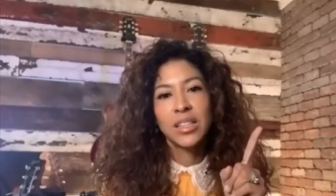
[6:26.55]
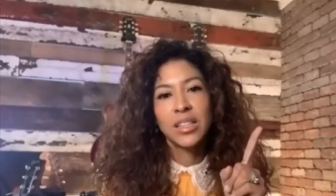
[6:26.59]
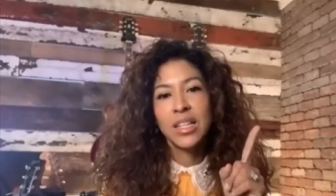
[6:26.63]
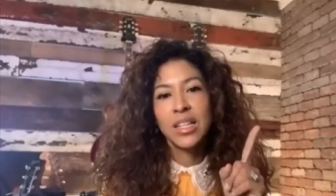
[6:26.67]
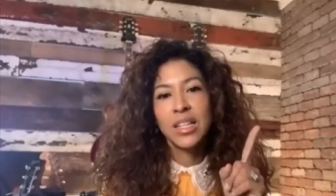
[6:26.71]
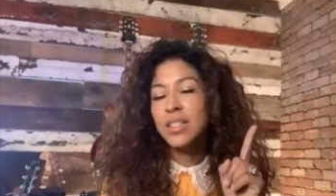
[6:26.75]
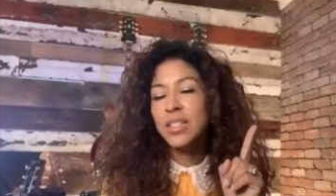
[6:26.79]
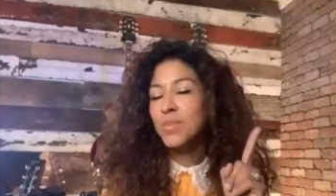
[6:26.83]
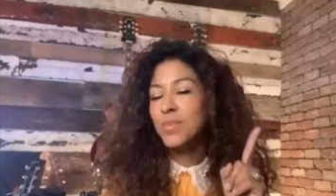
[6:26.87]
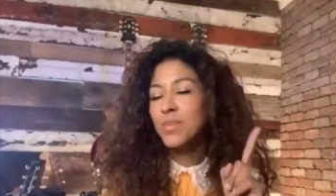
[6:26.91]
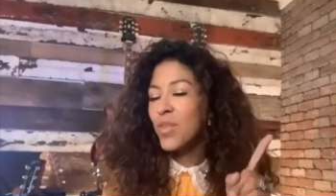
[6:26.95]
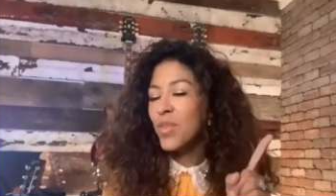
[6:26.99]

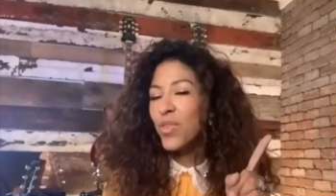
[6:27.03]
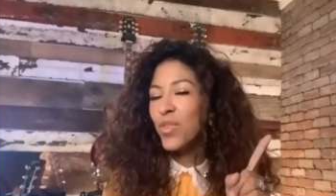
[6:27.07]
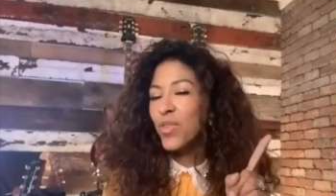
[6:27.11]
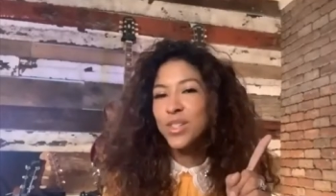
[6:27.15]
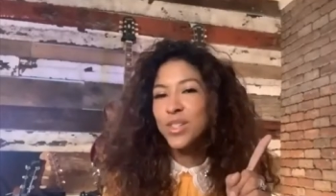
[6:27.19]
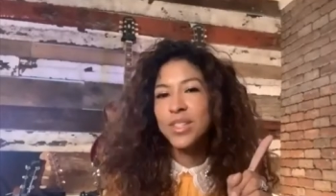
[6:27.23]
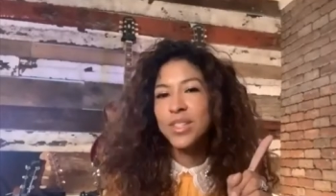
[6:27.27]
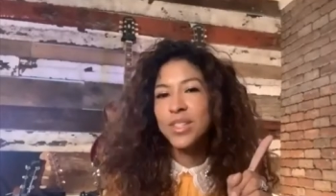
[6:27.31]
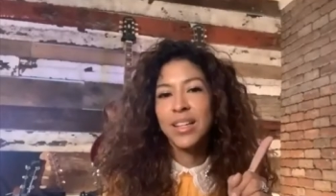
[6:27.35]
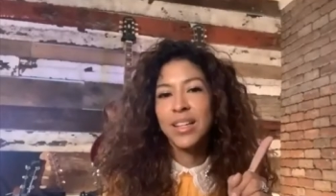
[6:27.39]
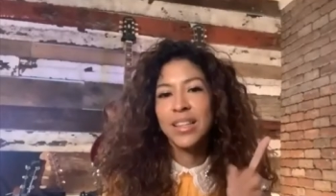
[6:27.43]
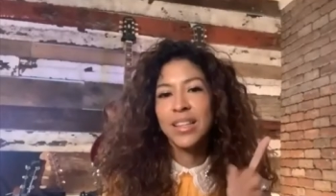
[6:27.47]
That's my
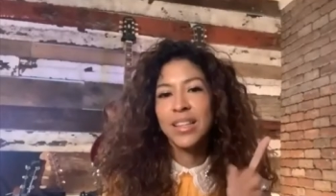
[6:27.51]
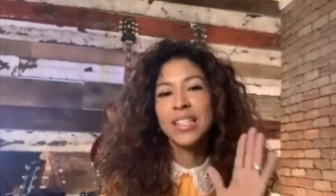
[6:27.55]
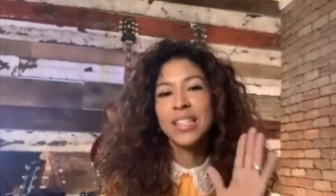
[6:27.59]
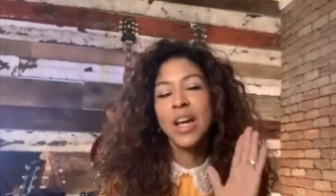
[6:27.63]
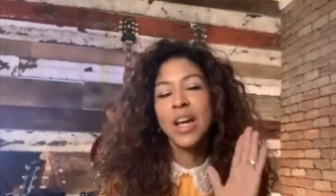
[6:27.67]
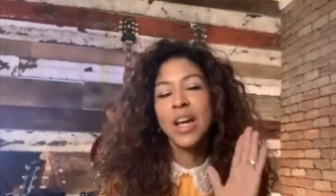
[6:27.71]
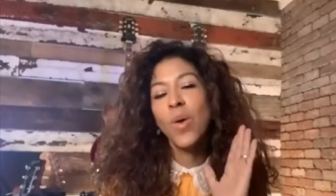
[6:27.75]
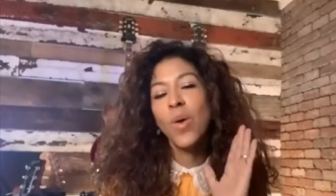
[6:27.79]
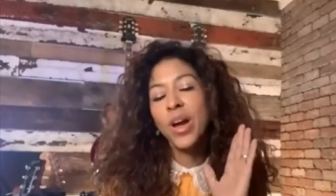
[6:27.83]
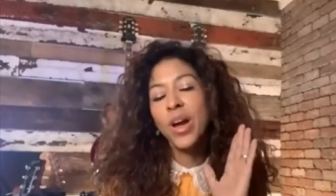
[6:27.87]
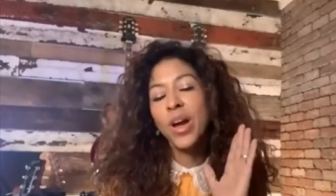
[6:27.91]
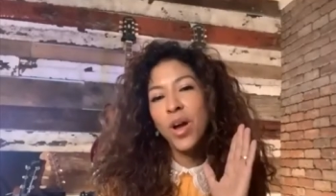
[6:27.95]
first thing. That's
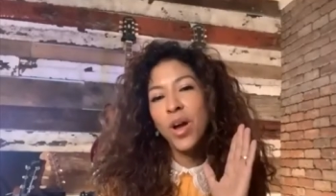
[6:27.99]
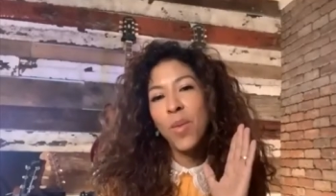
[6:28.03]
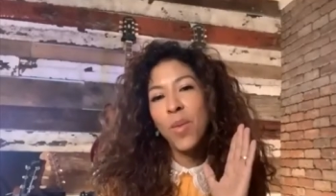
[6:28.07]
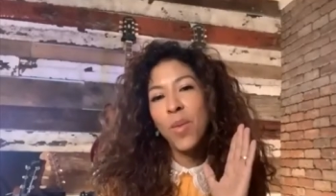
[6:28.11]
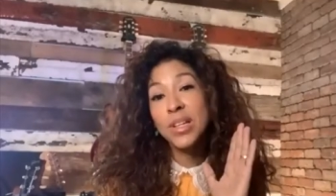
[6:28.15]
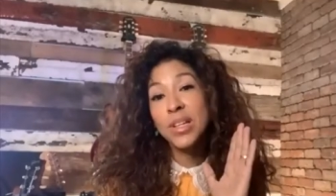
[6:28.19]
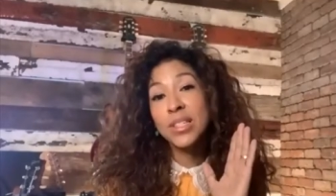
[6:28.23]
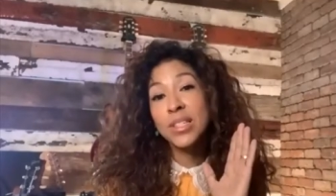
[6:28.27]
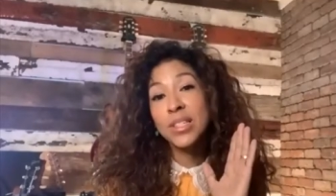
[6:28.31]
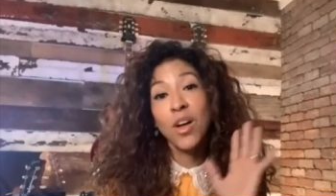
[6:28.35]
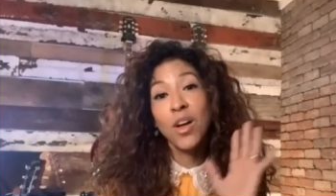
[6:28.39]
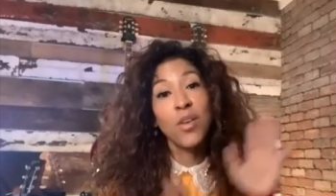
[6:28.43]
how I ground
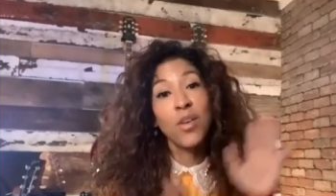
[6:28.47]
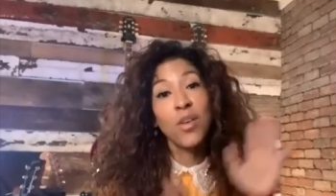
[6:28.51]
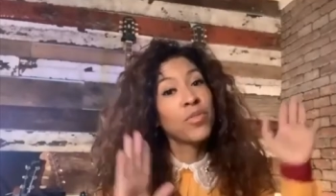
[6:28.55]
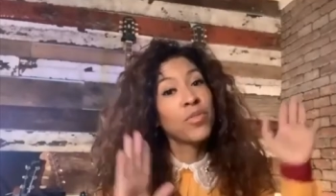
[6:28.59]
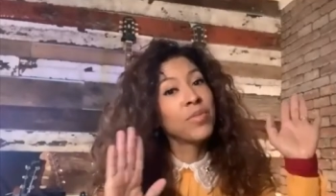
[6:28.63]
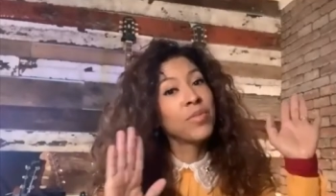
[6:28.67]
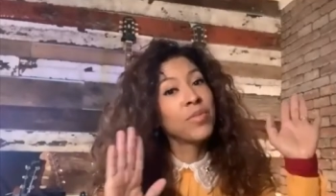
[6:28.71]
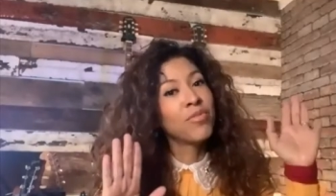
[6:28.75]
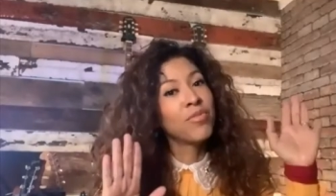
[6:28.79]
myself.